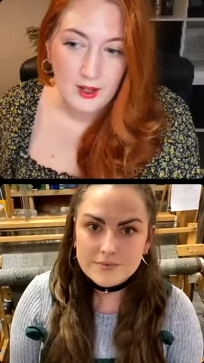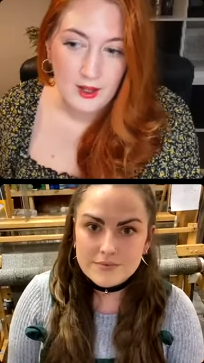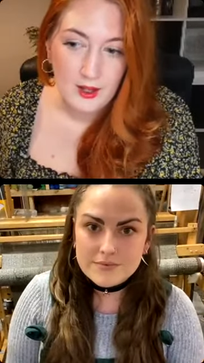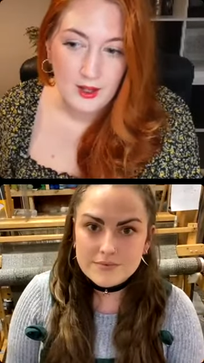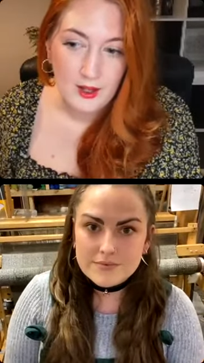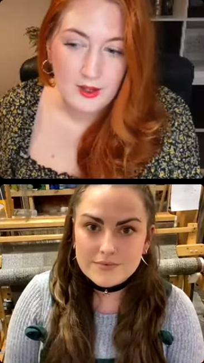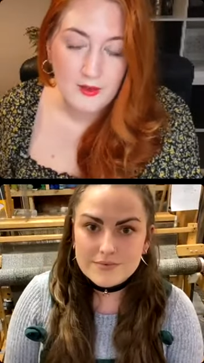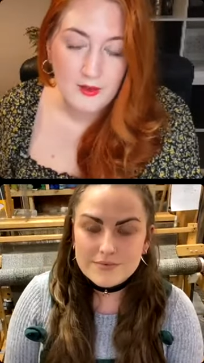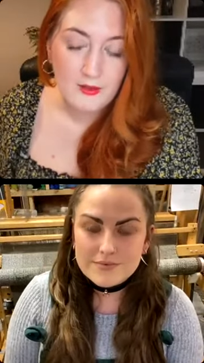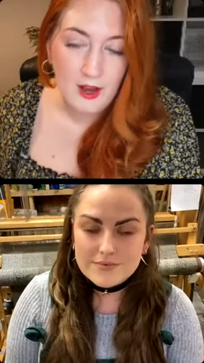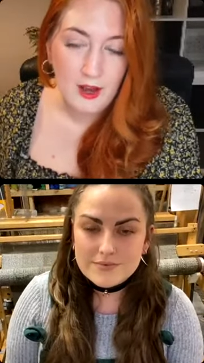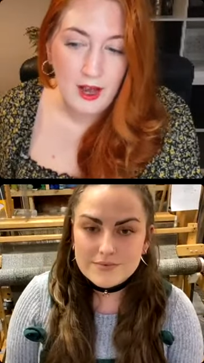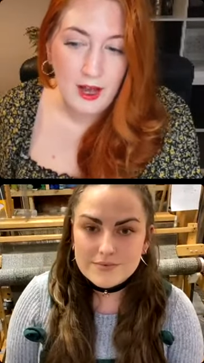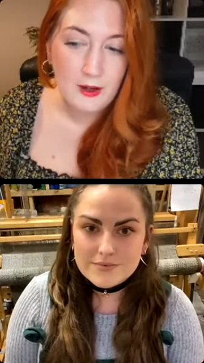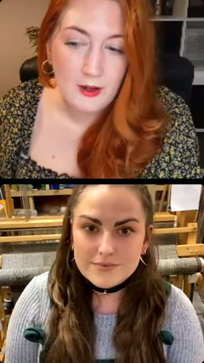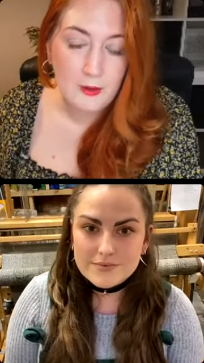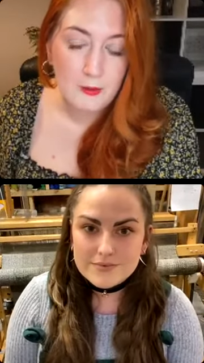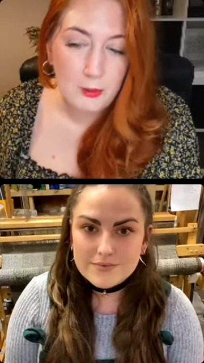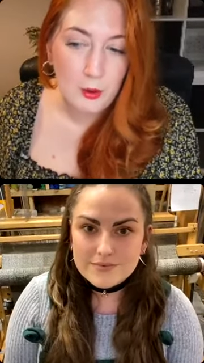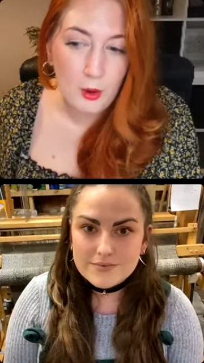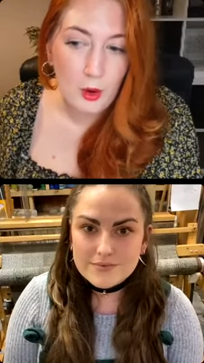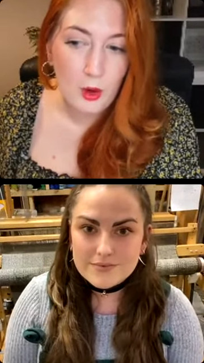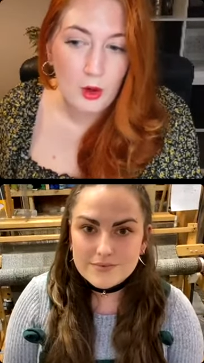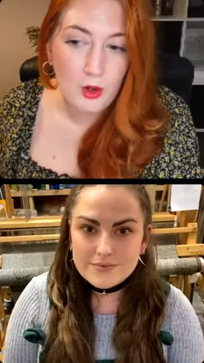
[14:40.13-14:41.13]
Speaker 1: you've had
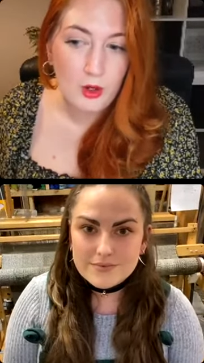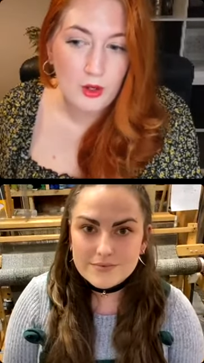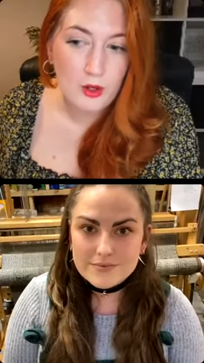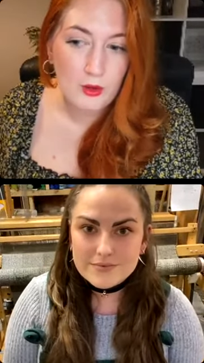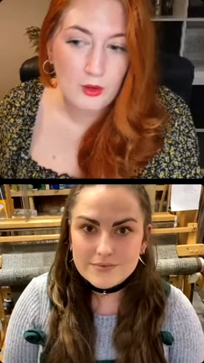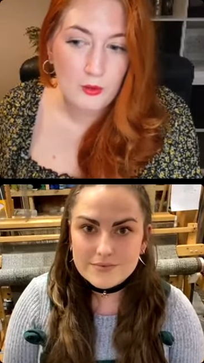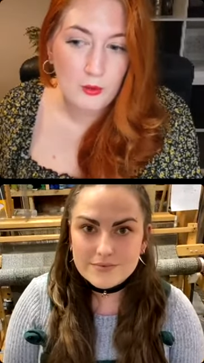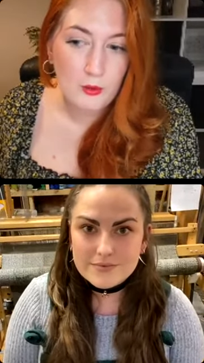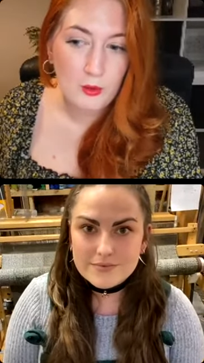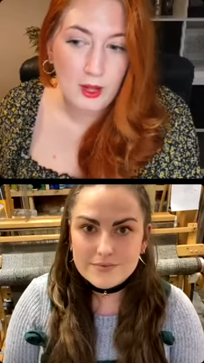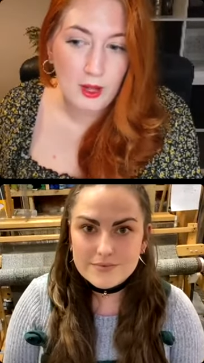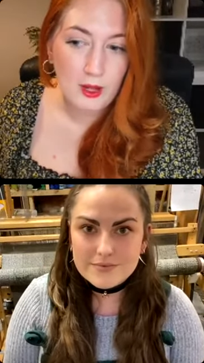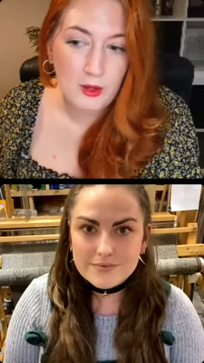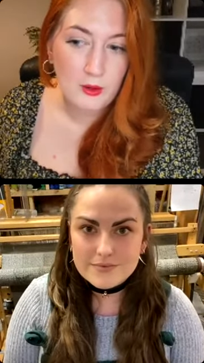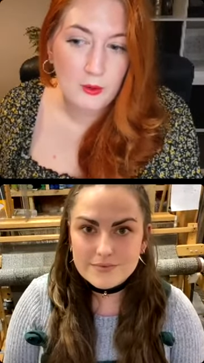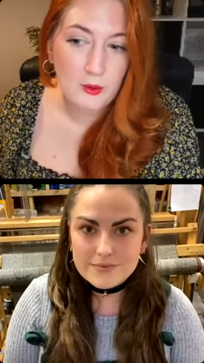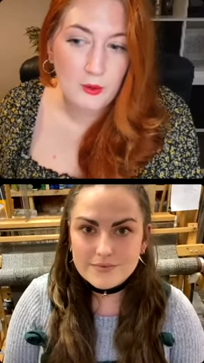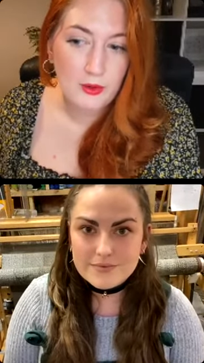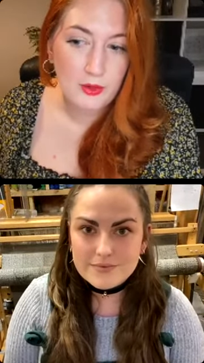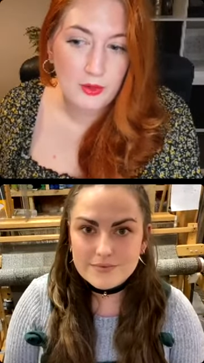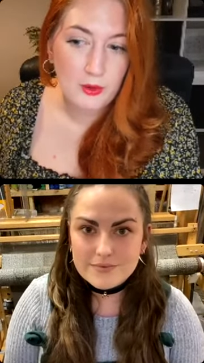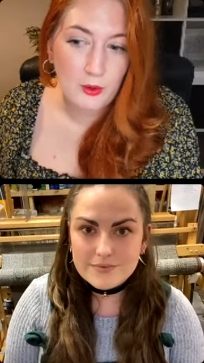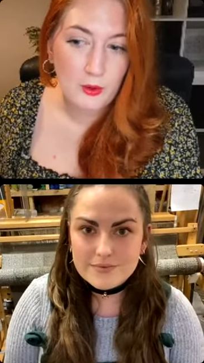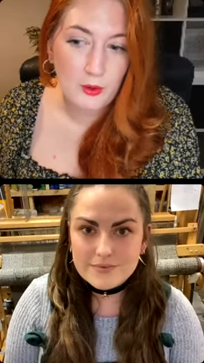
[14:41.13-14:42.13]
a point where you
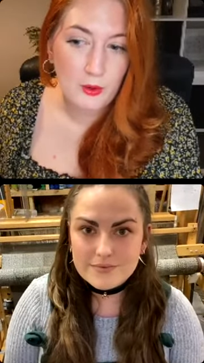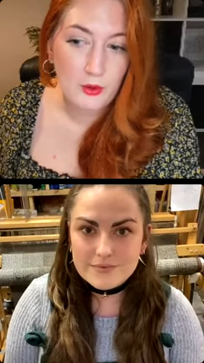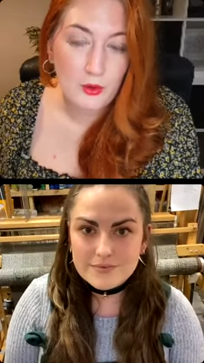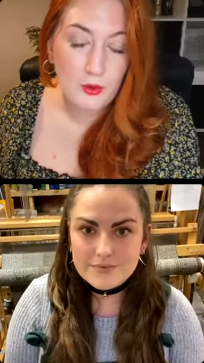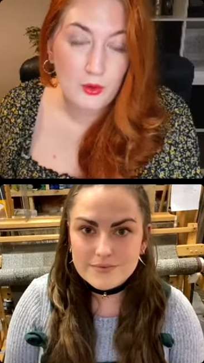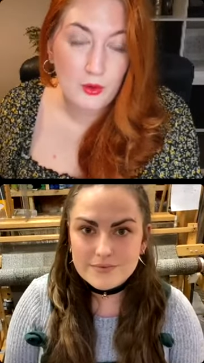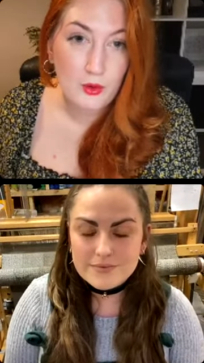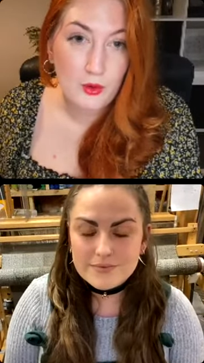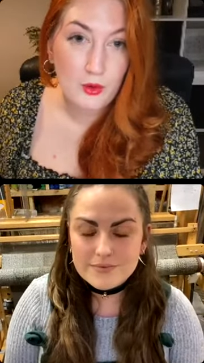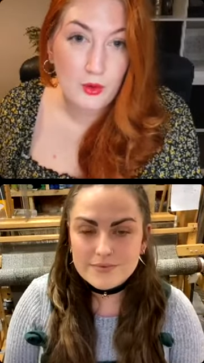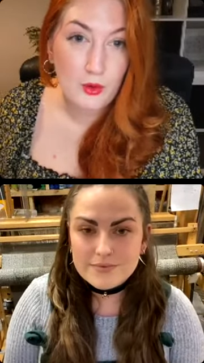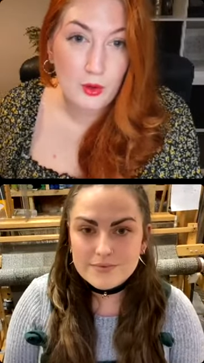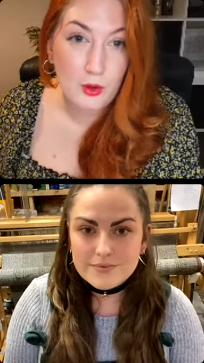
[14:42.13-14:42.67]
were thought, you